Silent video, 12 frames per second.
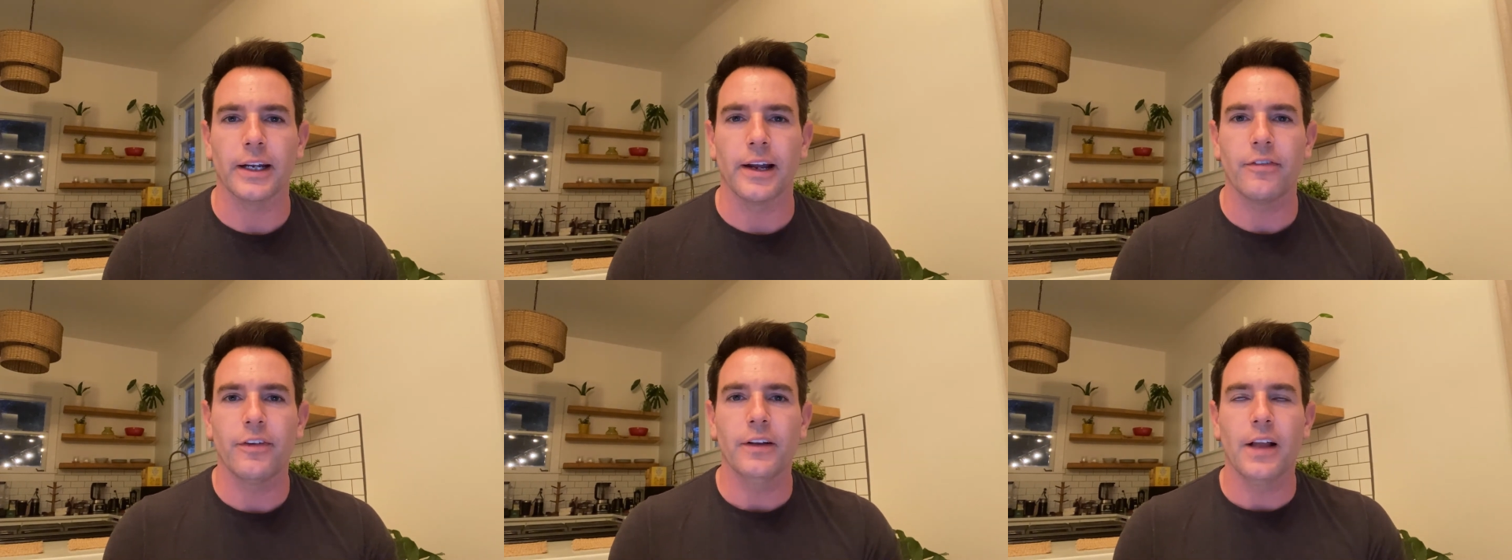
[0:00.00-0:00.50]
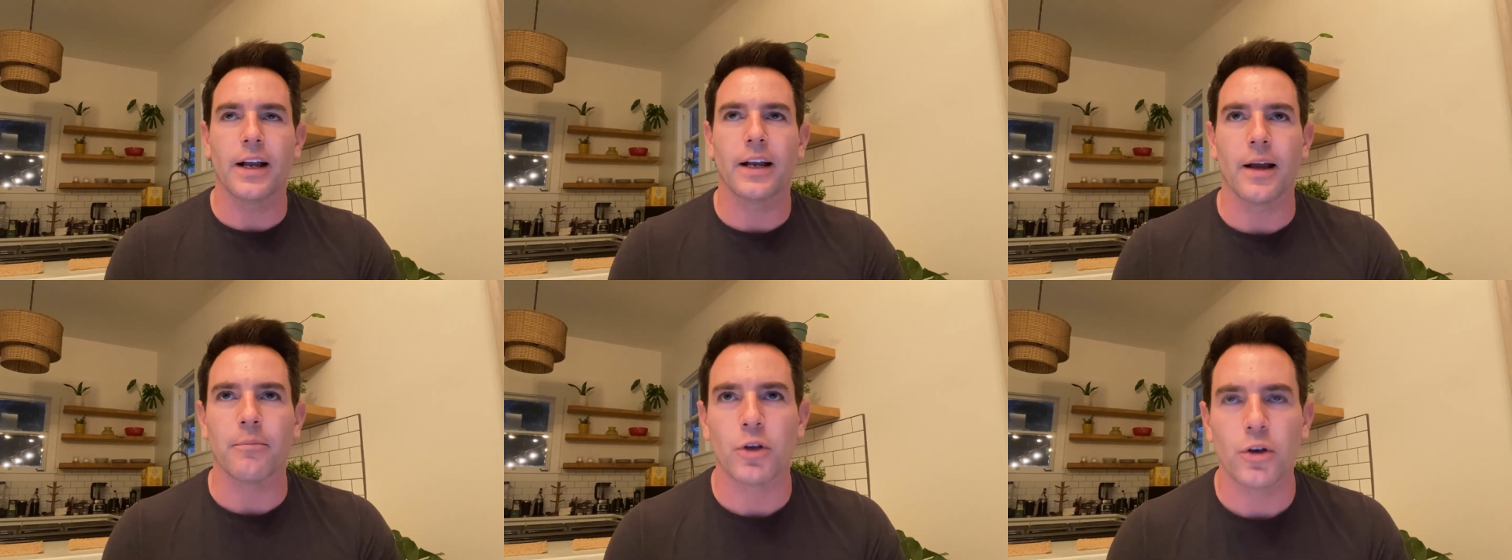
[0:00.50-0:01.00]
And I feel
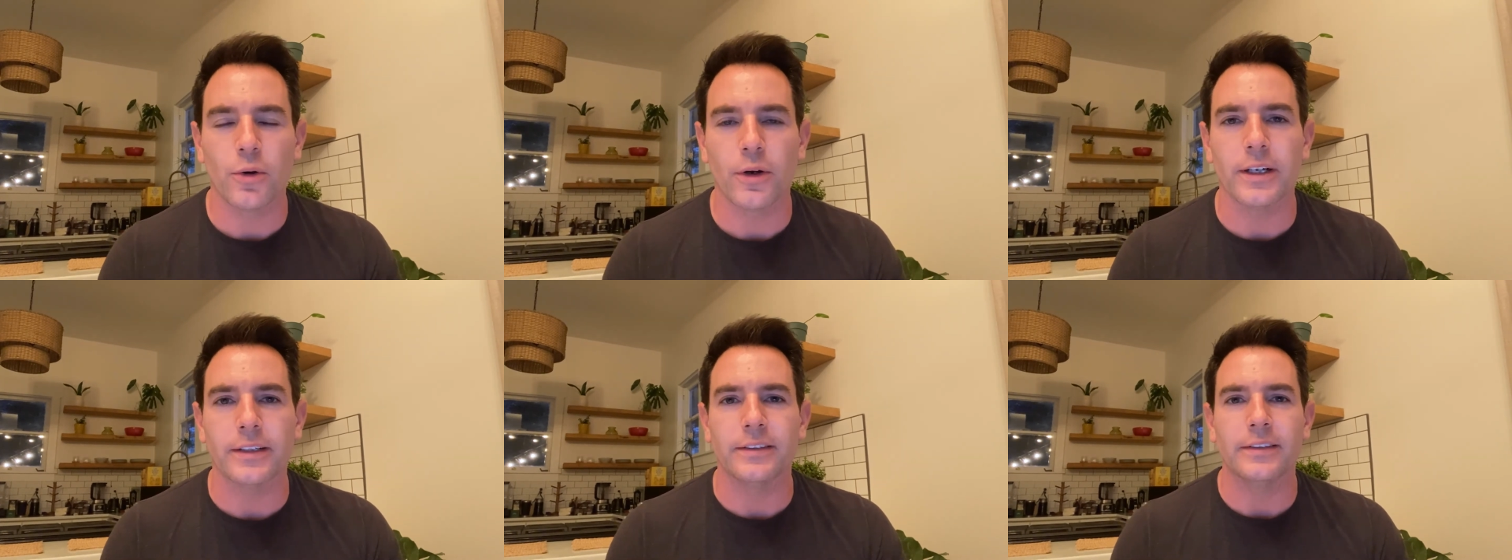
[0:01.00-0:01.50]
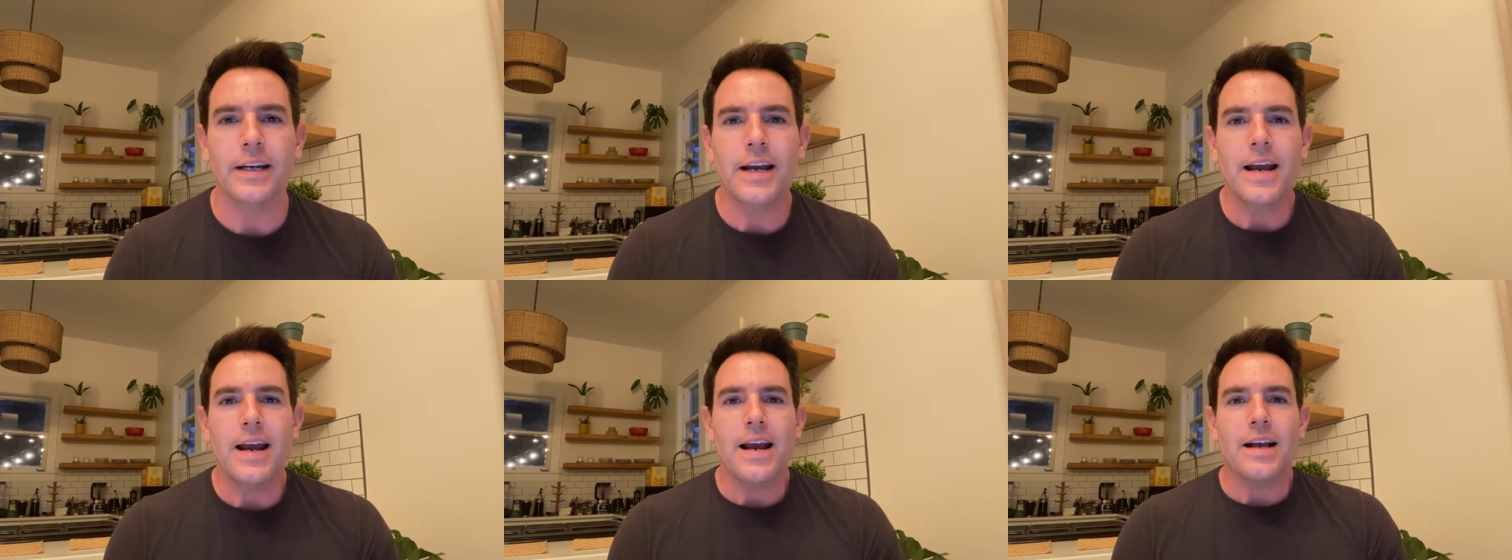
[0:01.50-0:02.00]
like I'm curious,
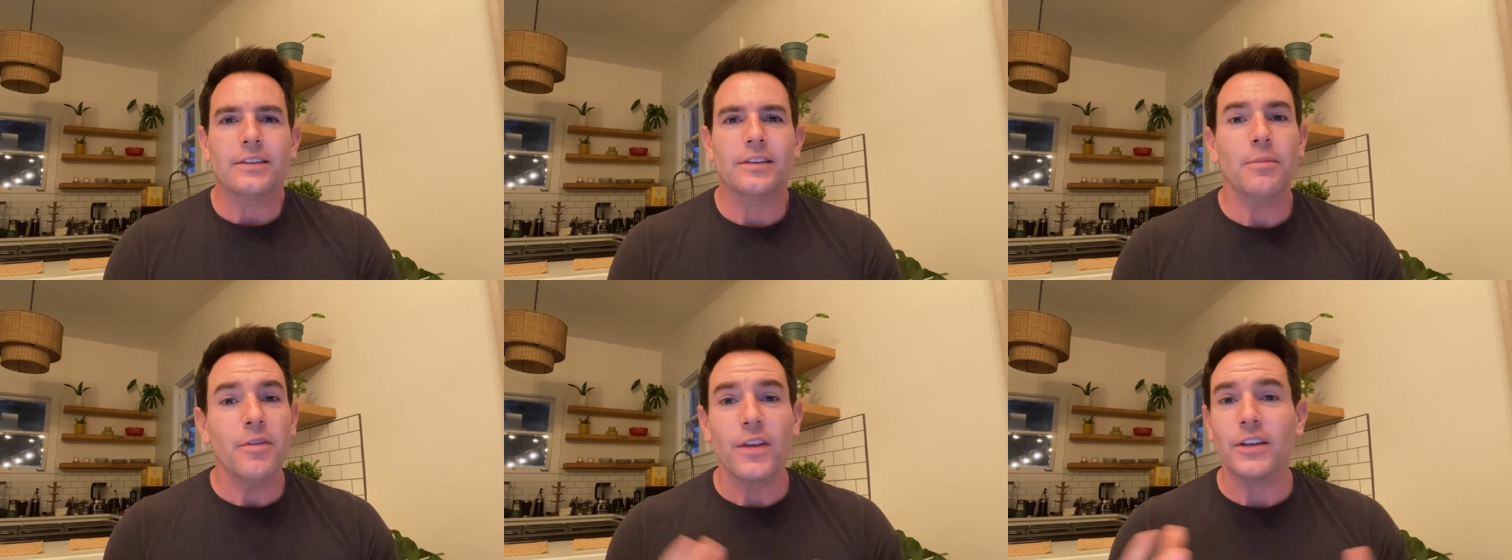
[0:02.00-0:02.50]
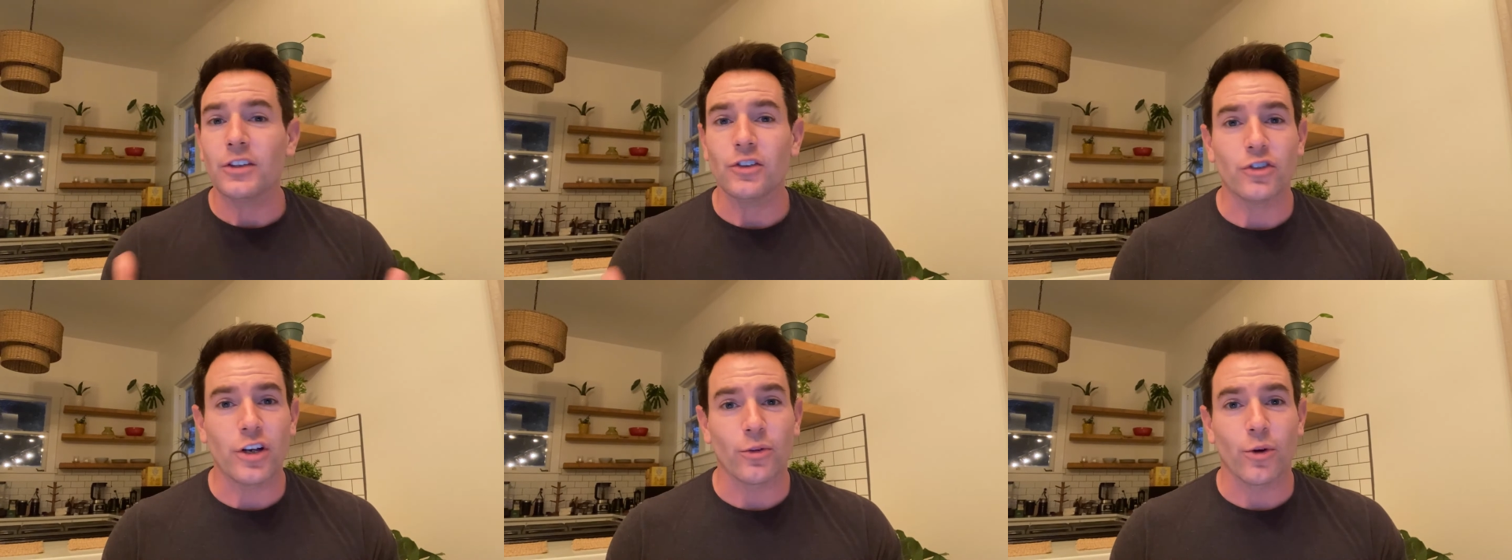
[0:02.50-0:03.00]
some of this
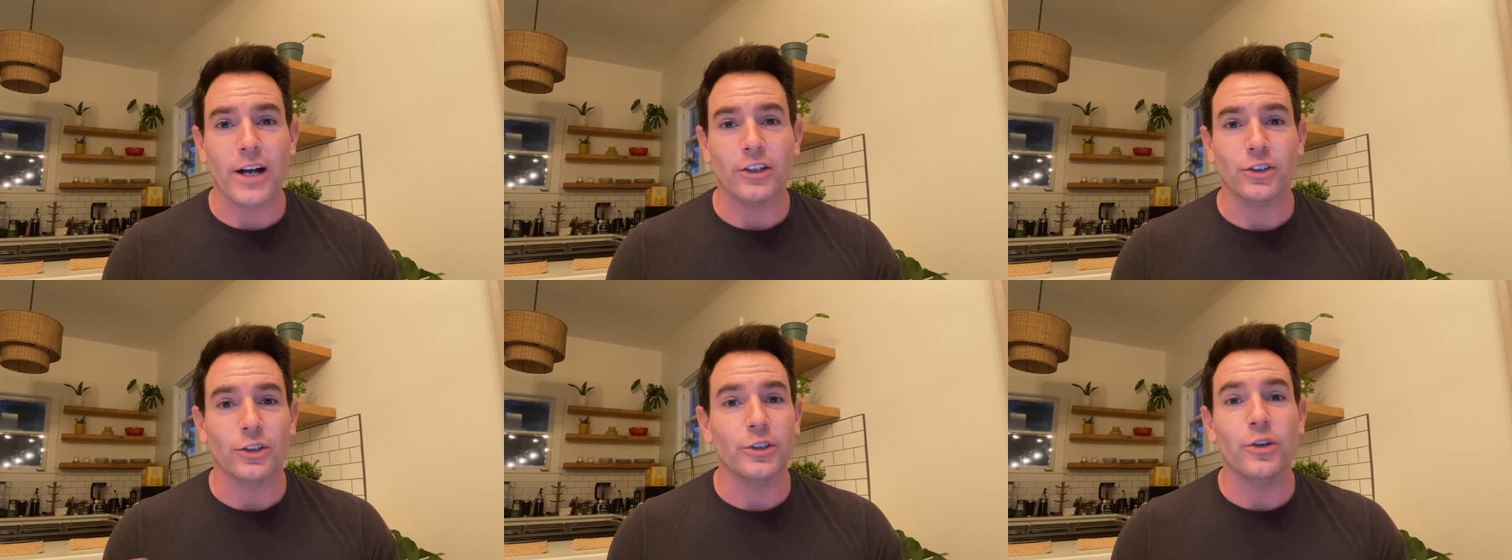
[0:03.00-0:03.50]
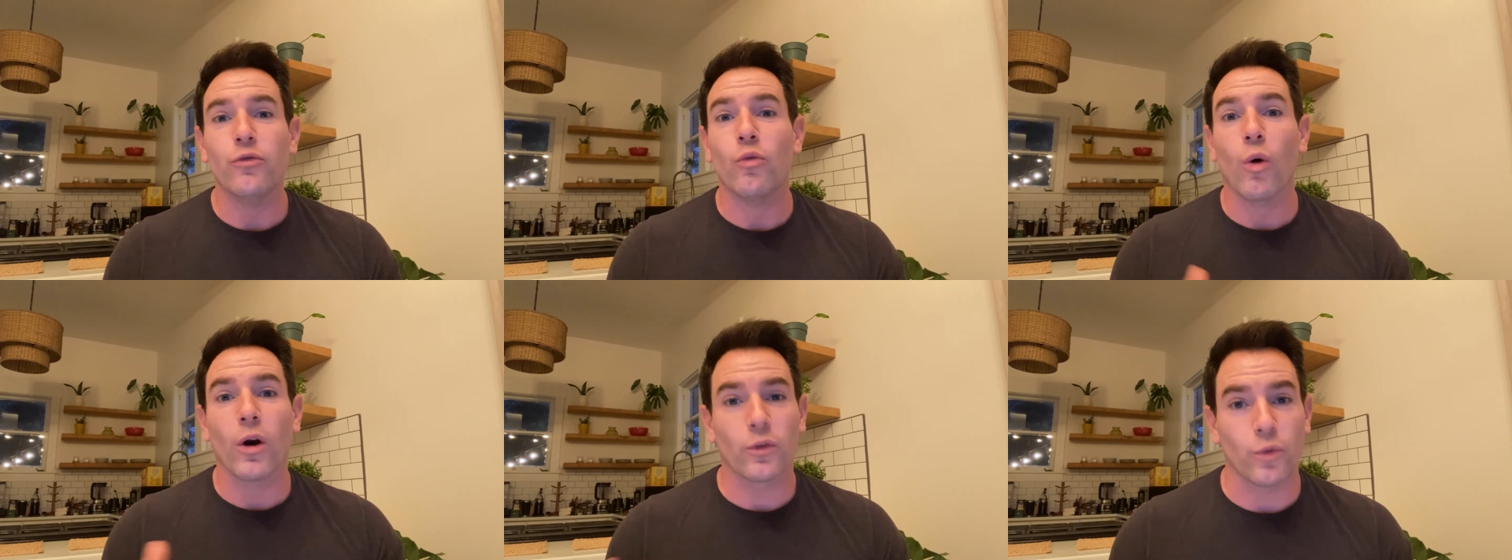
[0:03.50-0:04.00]
is generational, and you've
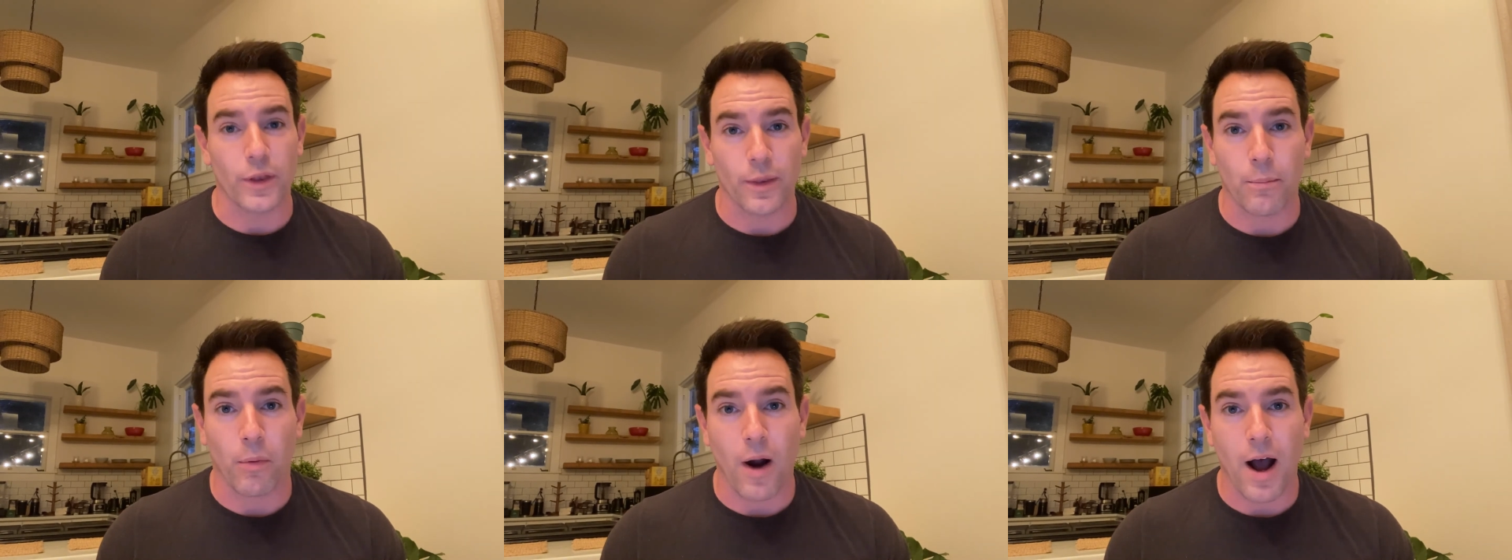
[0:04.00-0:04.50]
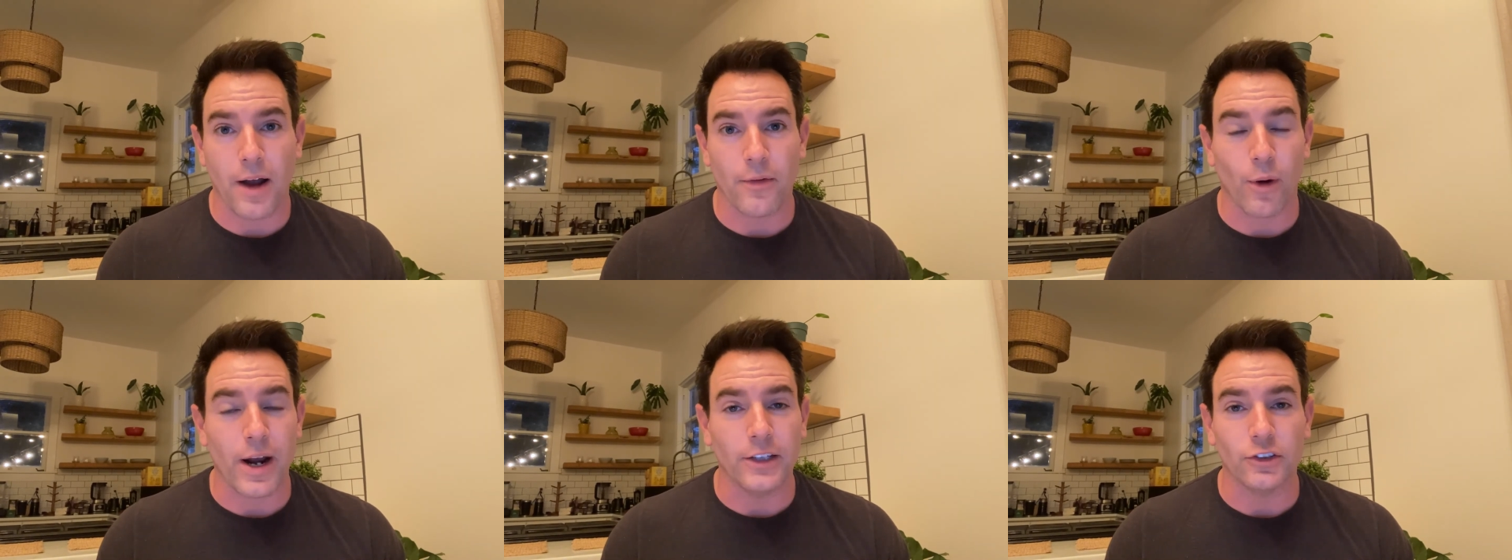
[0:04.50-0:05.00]
worked with a
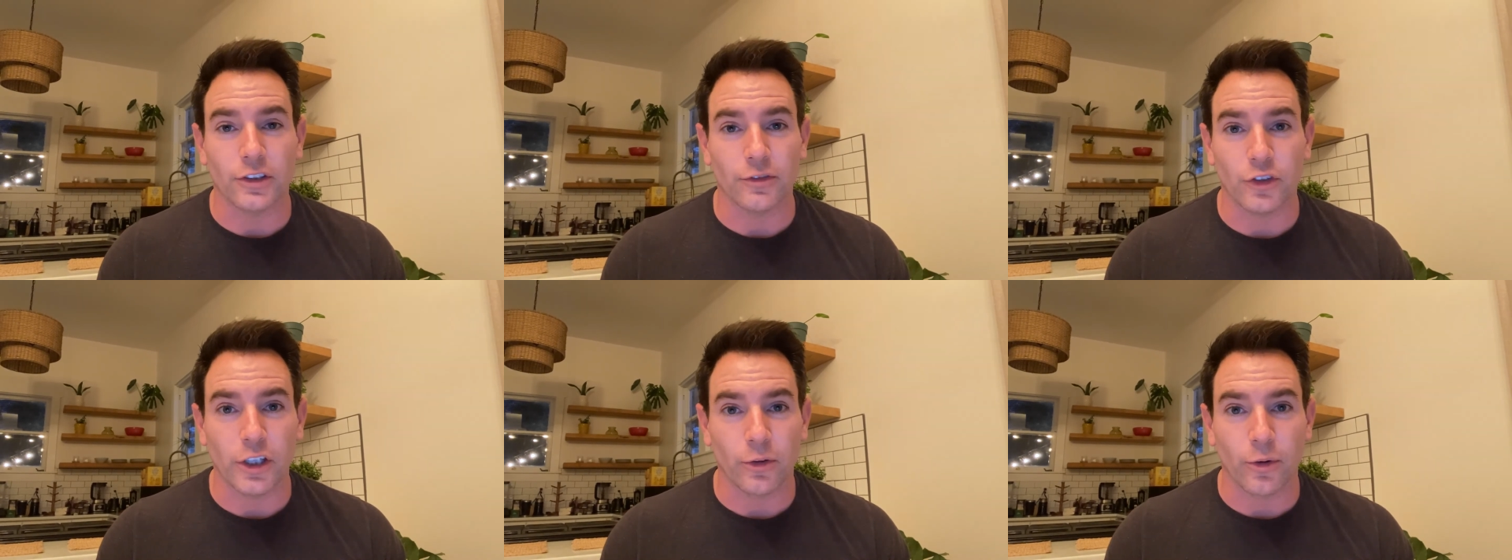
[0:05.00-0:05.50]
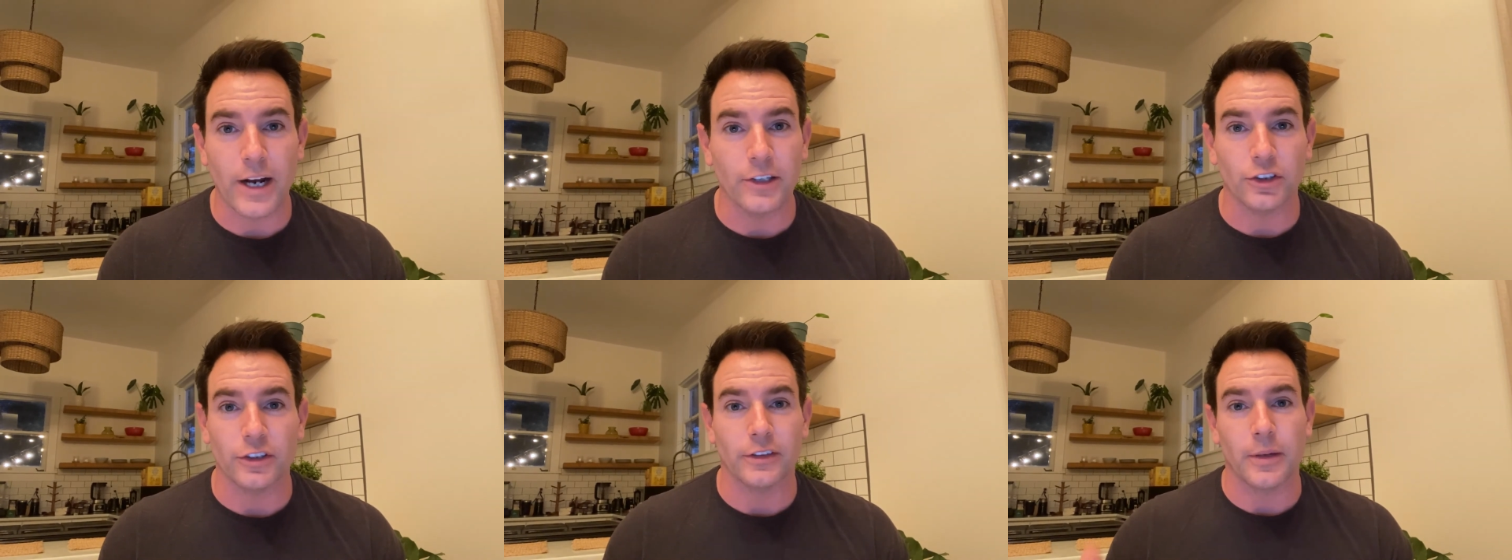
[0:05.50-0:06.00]
broad range of
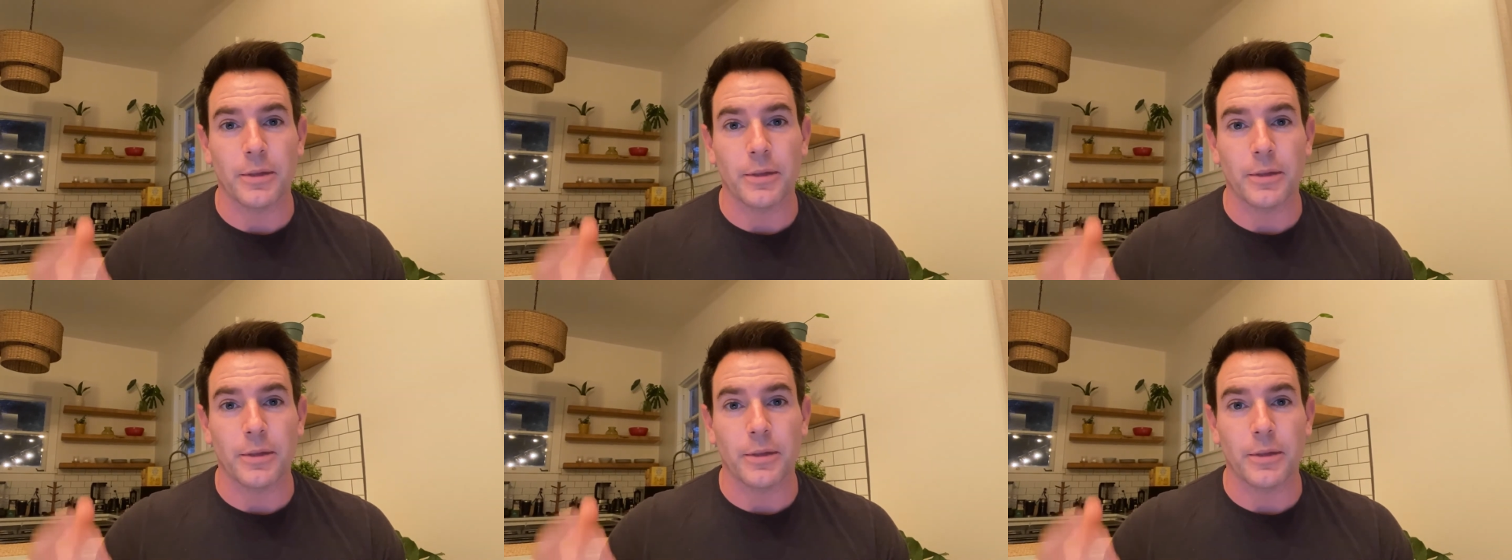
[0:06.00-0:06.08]
generations.